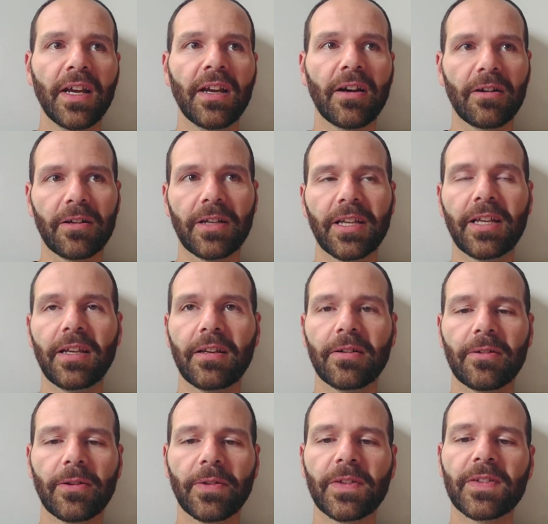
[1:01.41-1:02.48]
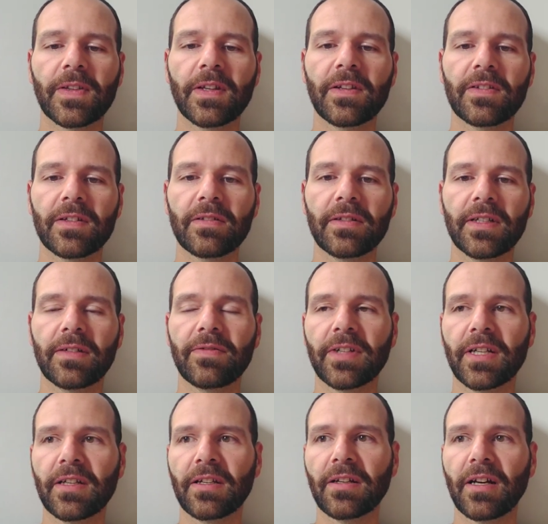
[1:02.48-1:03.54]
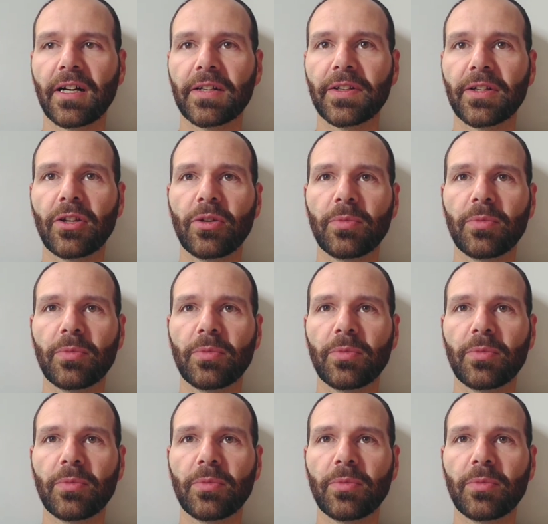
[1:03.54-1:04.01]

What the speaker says: archaea, all these things that live in and on the human